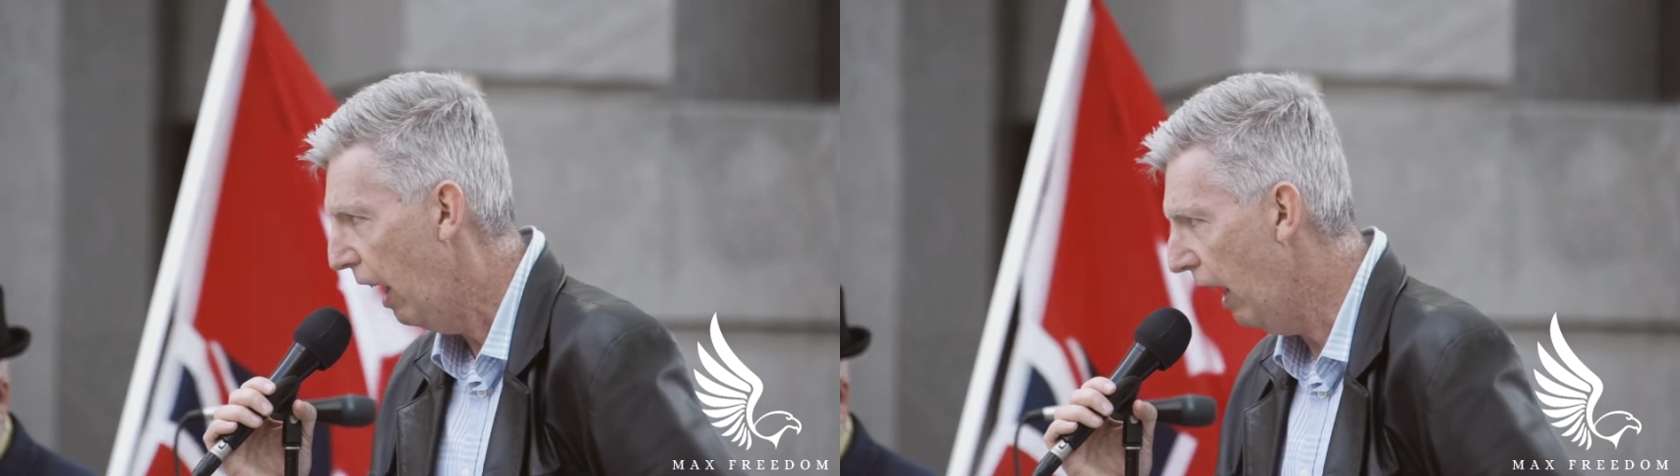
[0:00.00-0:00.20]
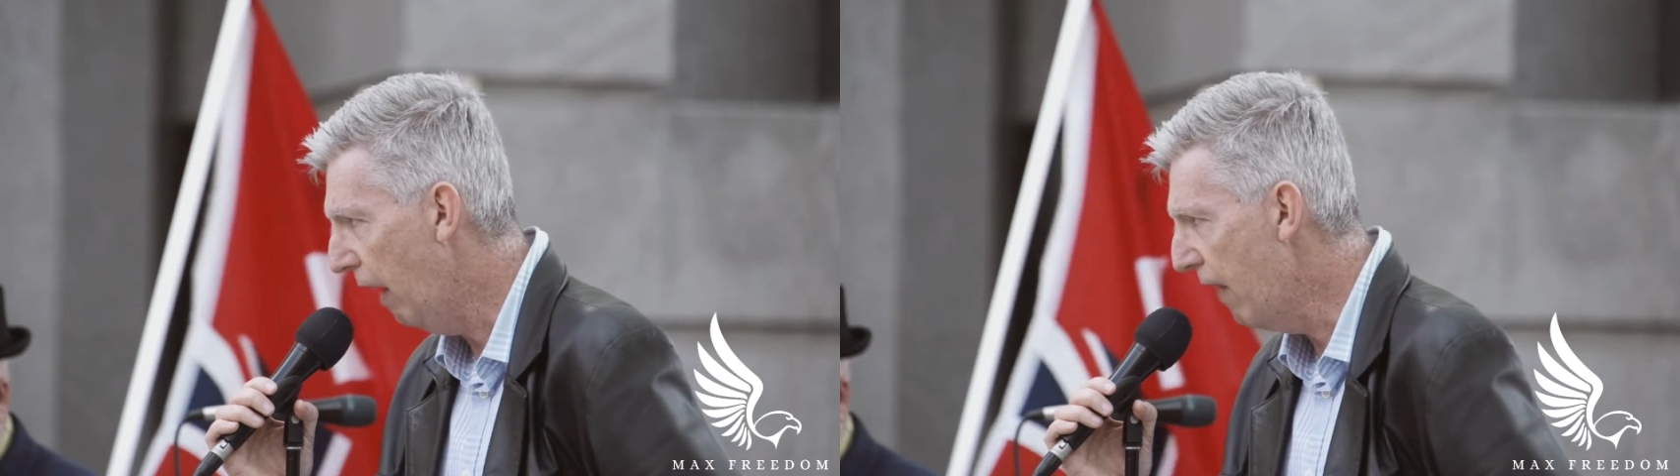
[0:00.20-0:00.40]

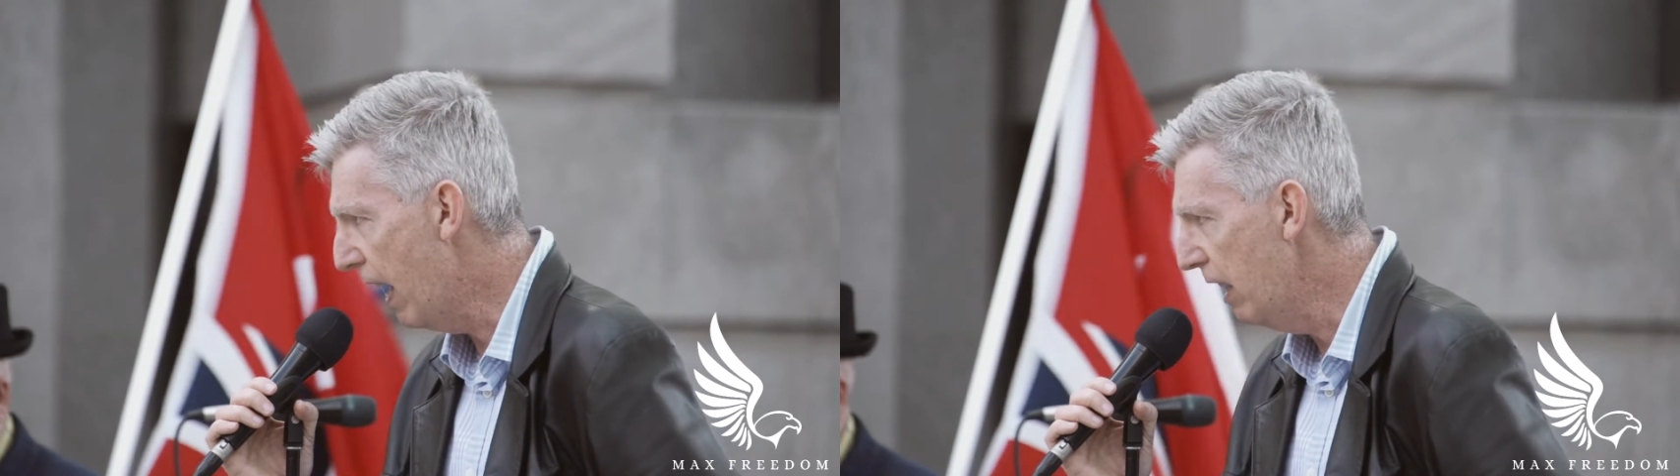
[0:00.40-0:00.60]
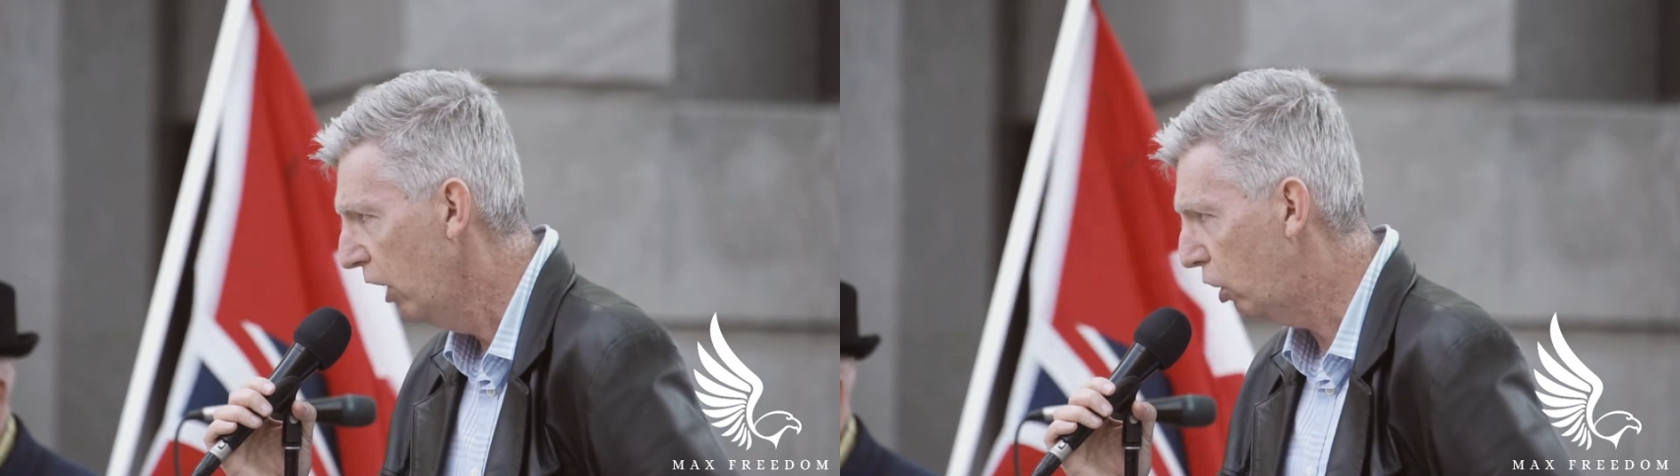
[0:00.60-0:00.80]

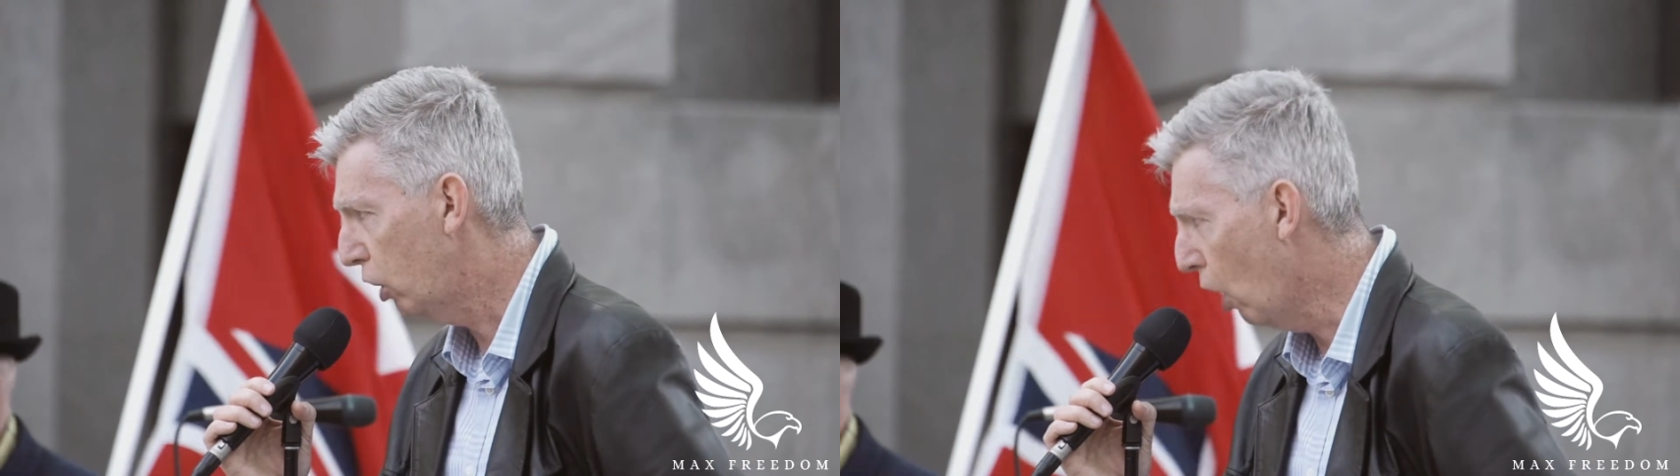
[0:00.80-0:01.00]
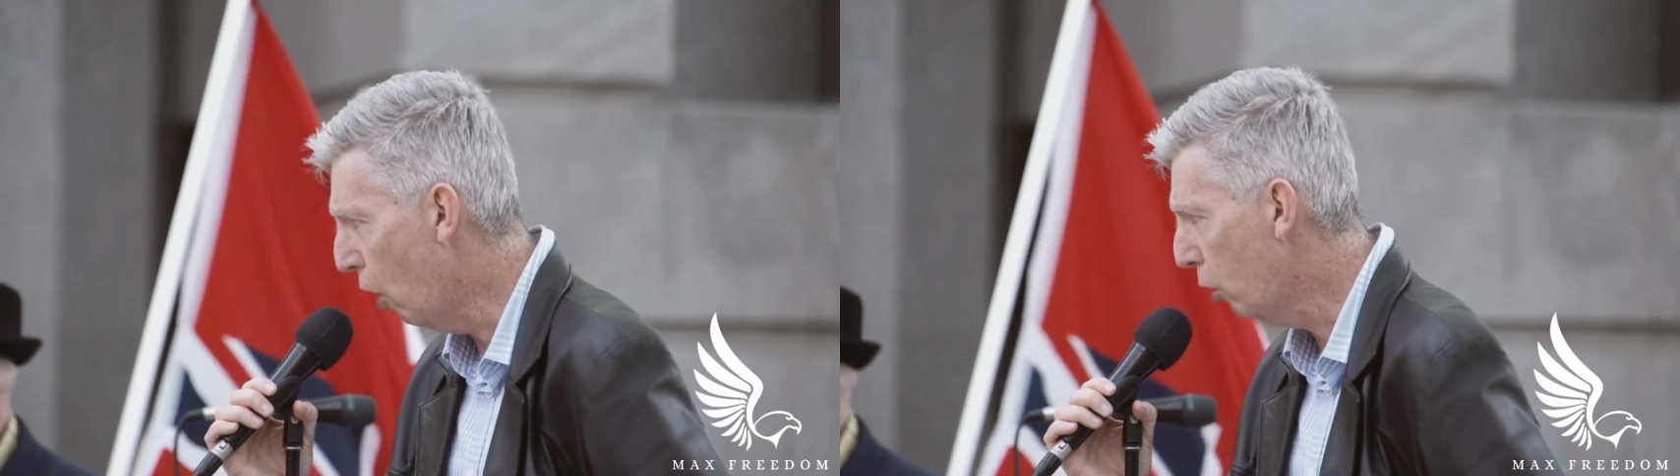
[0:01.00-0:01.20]
even
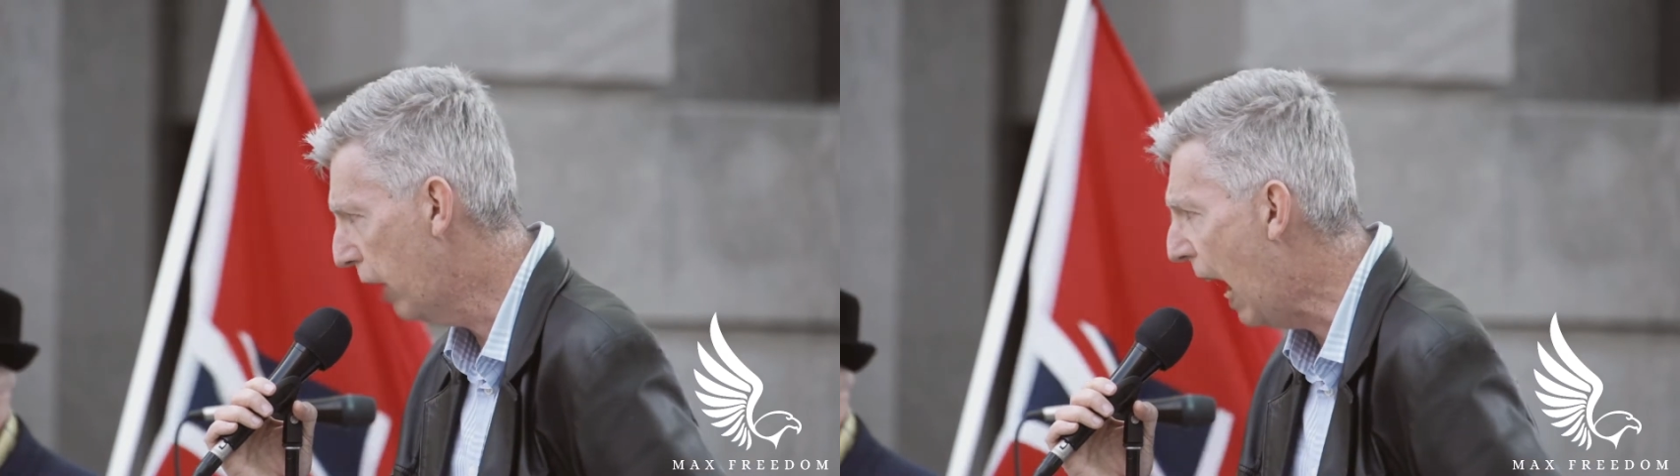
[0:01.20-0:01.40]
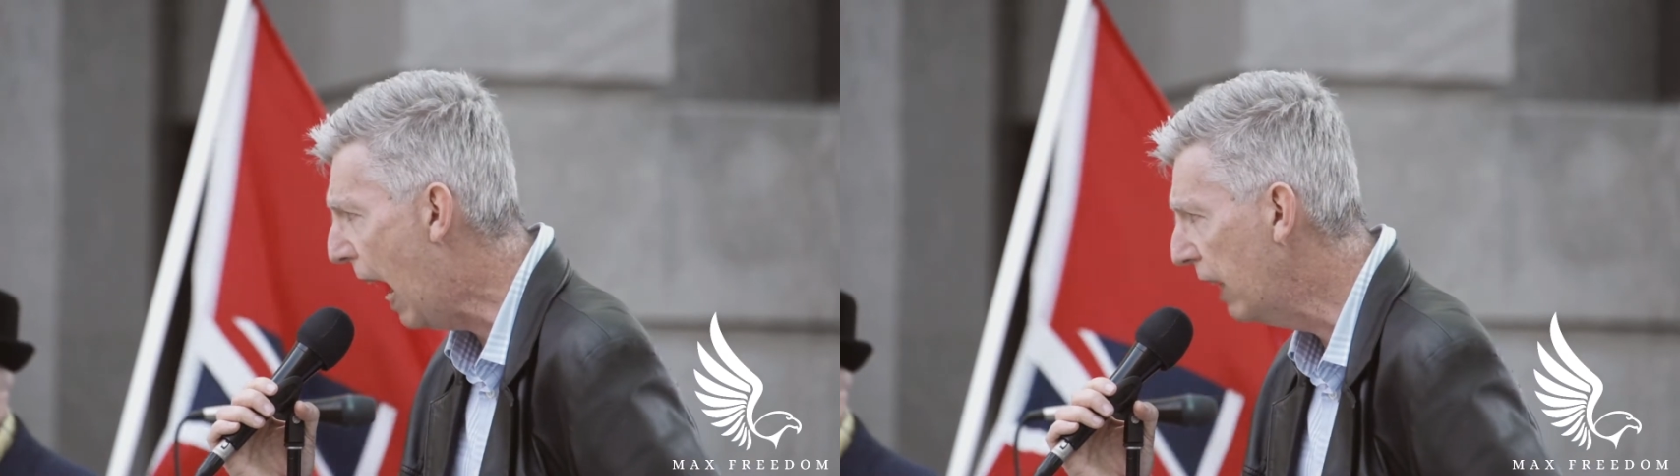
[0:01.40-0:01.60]
school
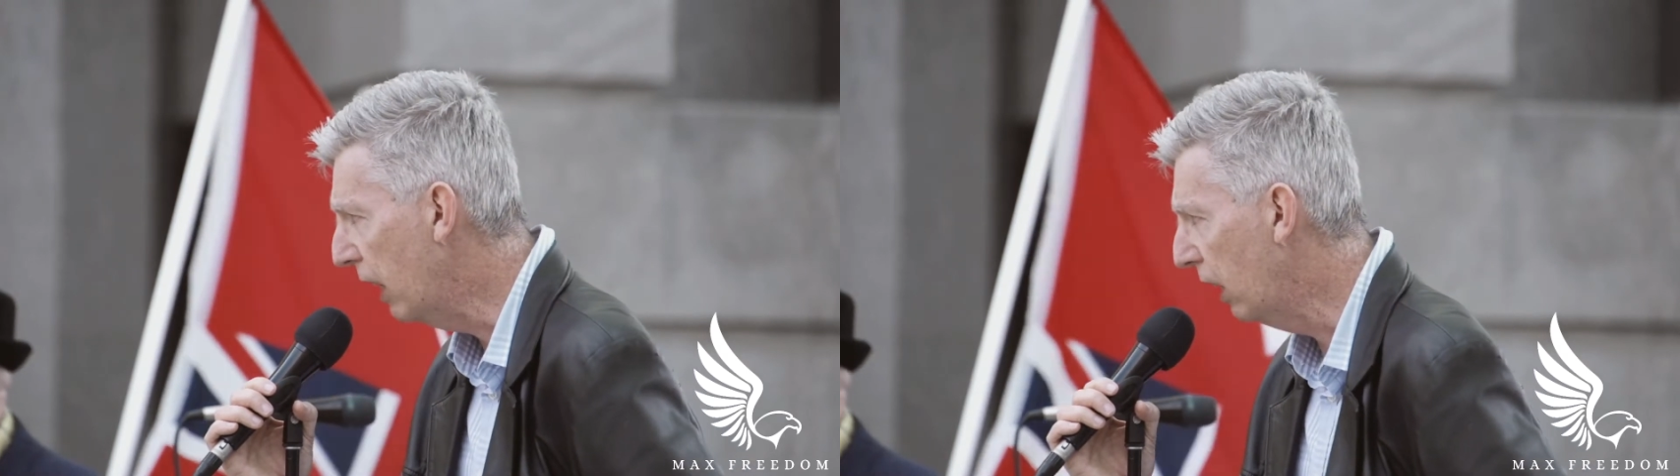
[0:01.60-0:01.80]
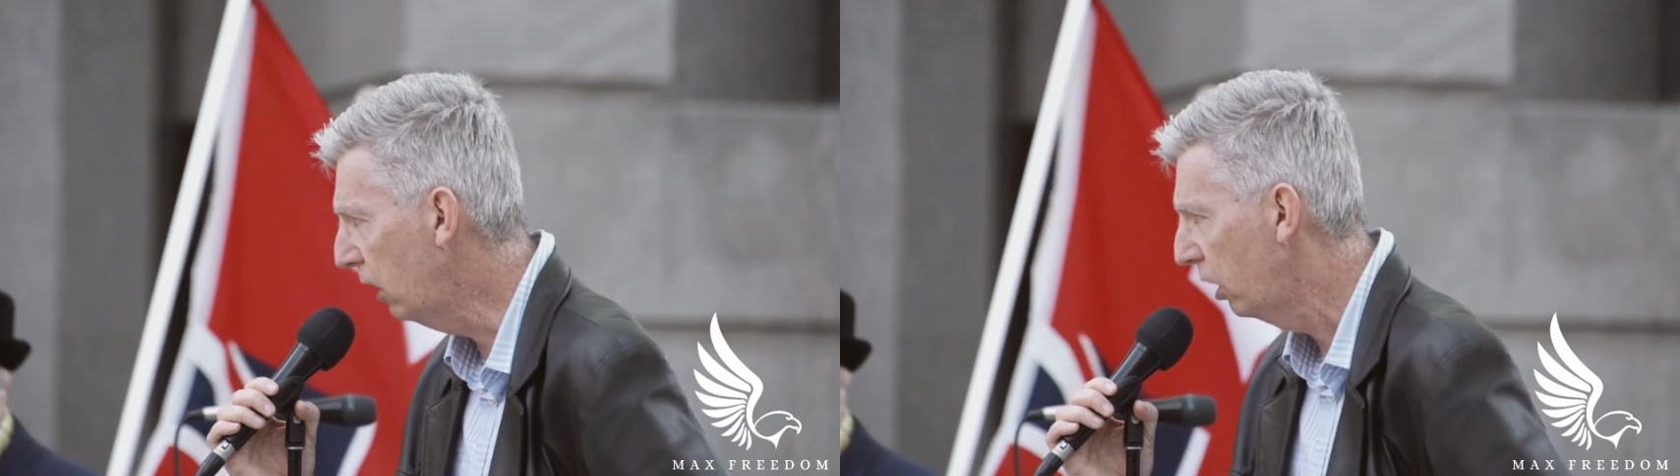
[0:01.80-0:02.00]

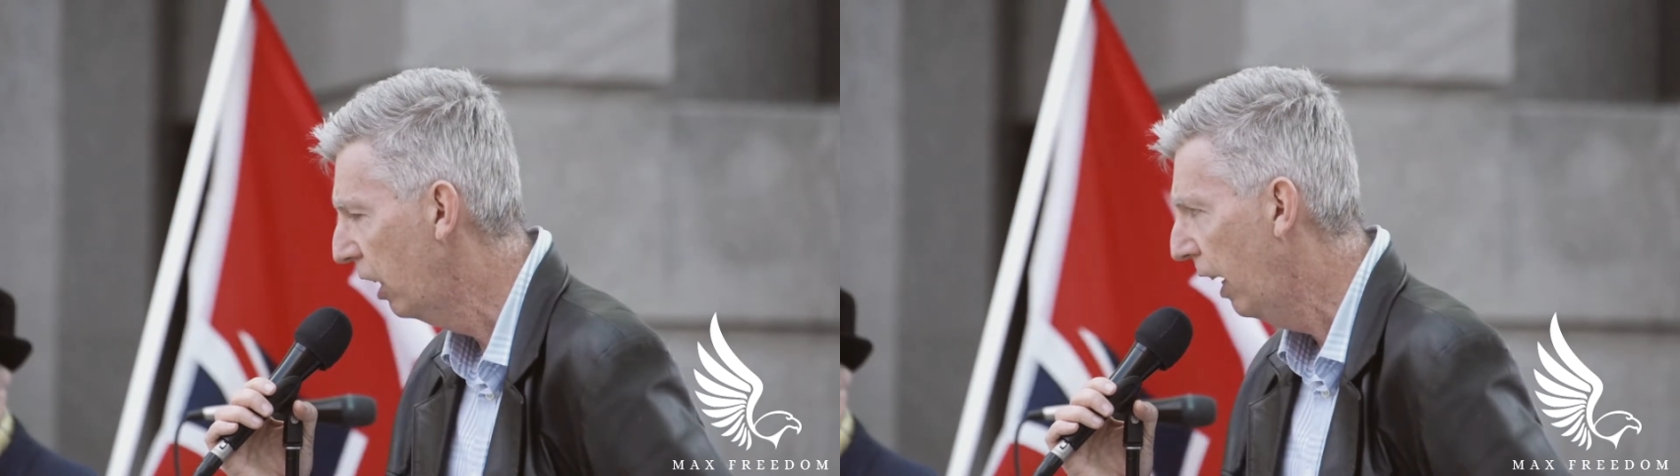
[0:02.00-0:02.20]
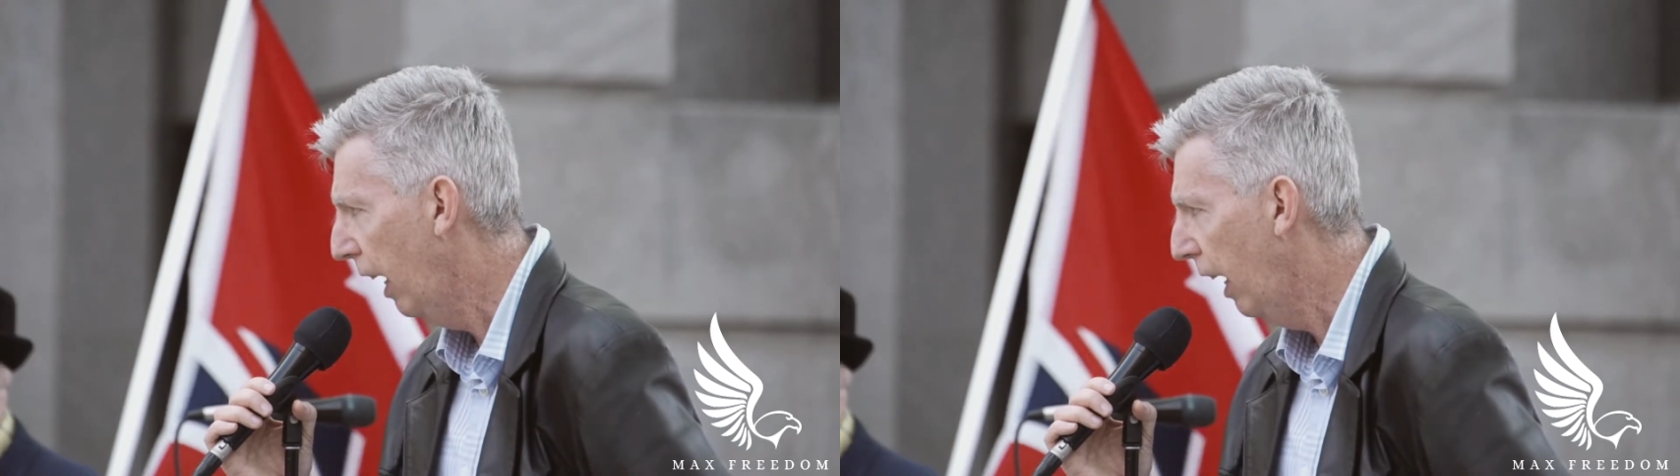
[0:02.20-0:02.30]
gardeners